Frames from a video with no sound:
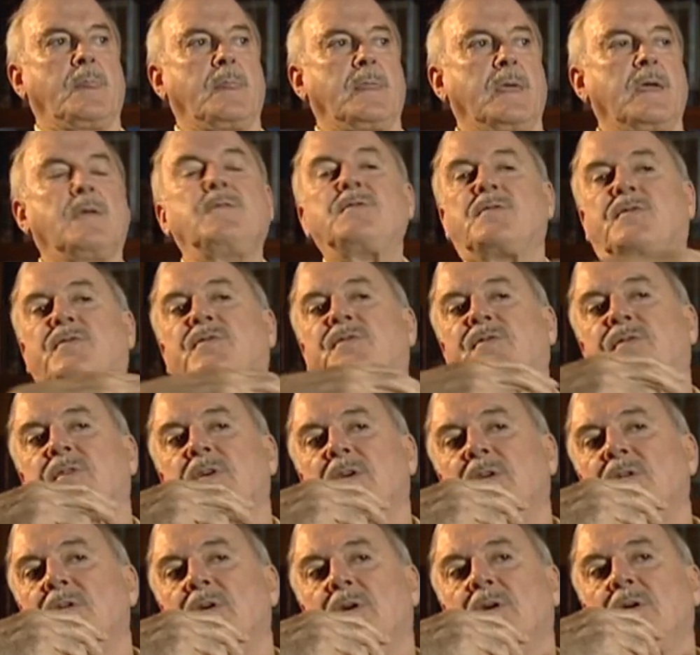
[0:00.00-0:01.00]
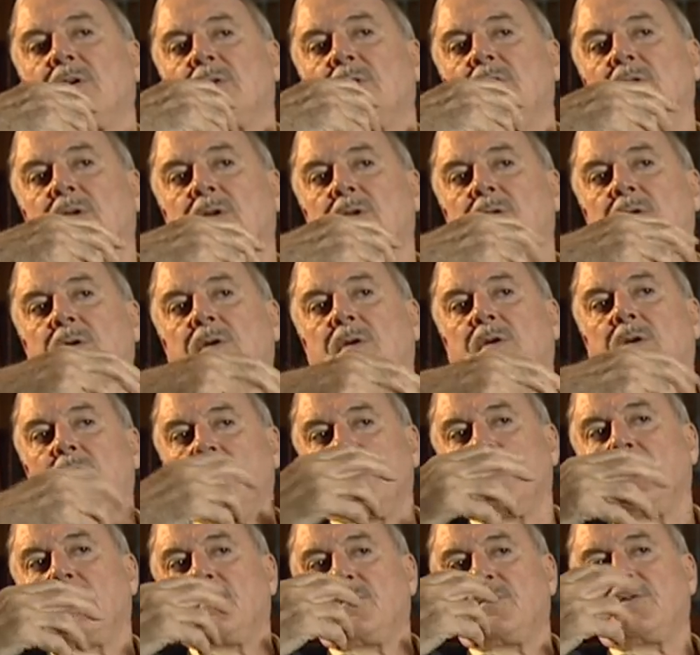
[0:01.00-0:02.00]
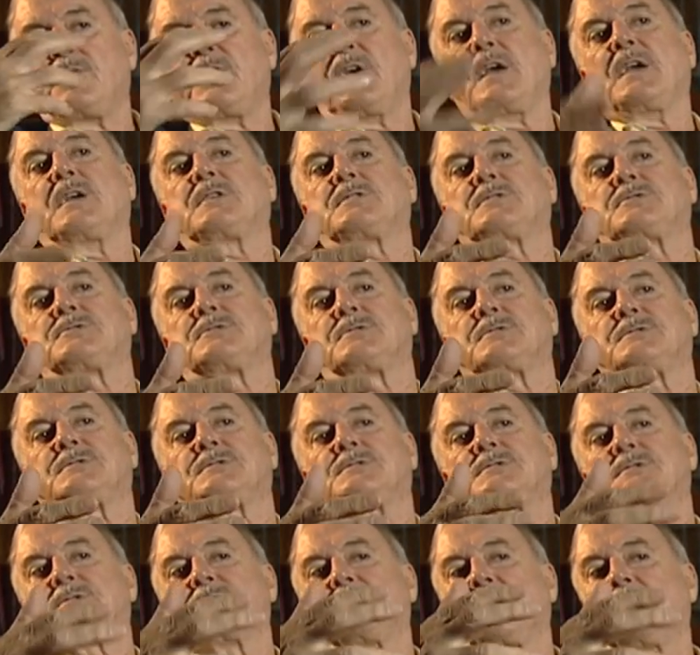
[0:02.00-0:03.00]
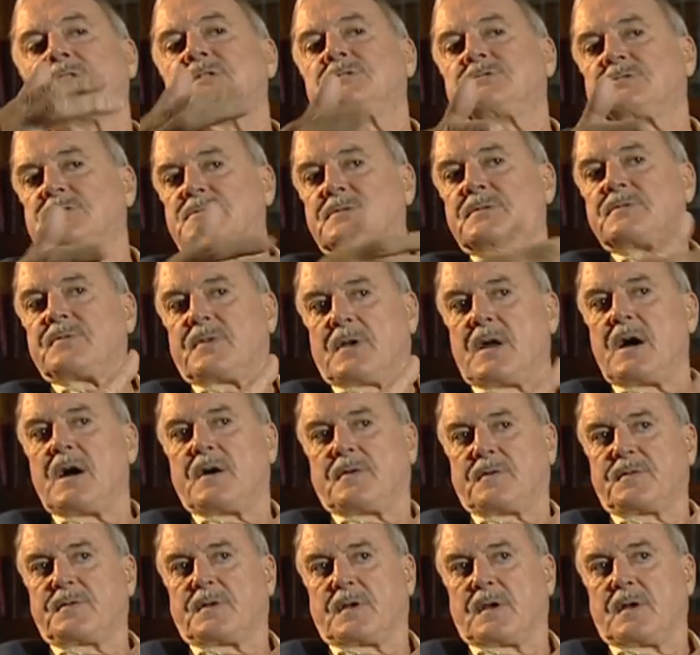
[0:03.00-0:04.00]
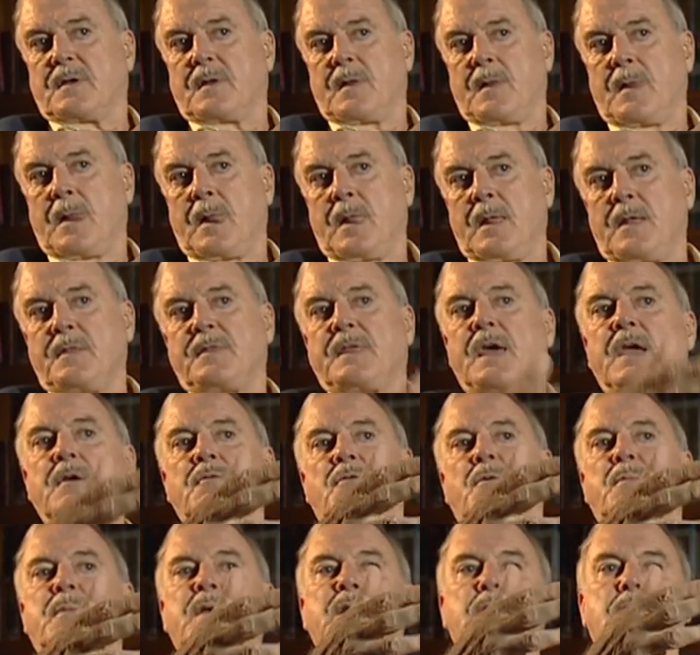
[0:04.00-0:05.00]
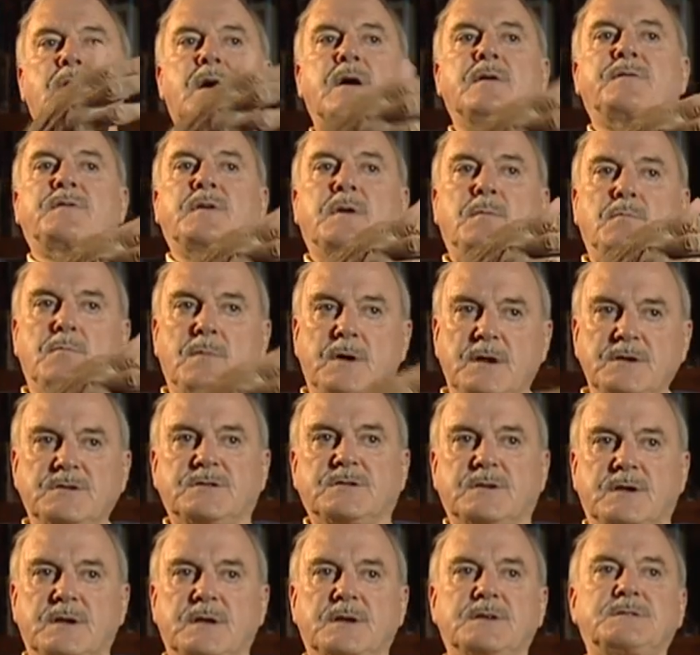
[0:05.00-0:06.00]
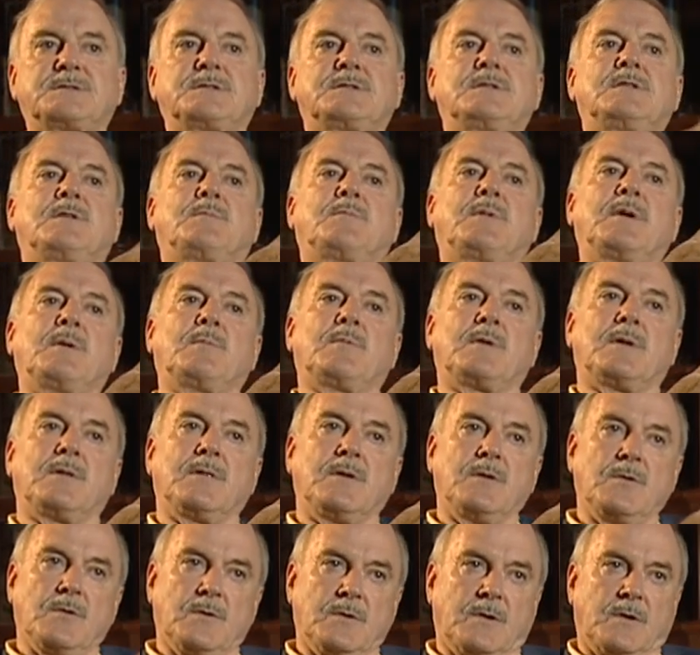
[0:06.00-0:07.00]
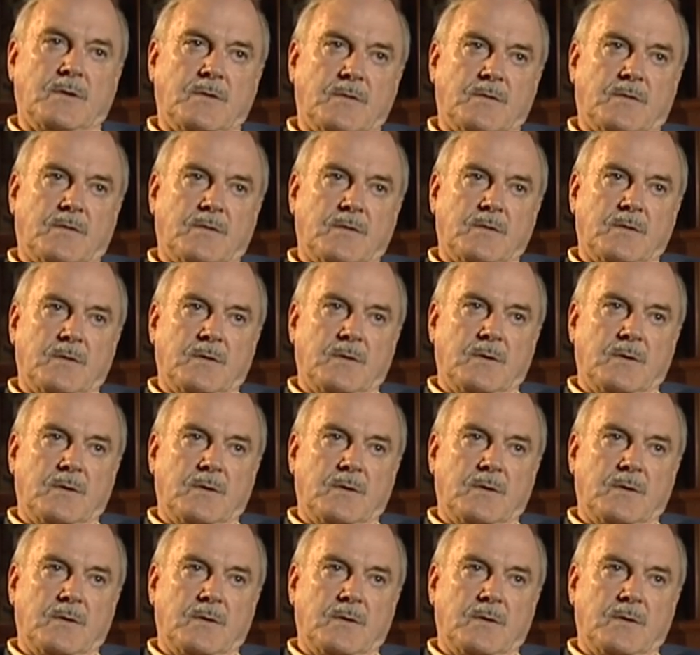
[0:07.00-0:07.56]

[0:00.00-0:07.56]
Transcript: infectious nature of laughter. They will be laughing much less than the people in the audience.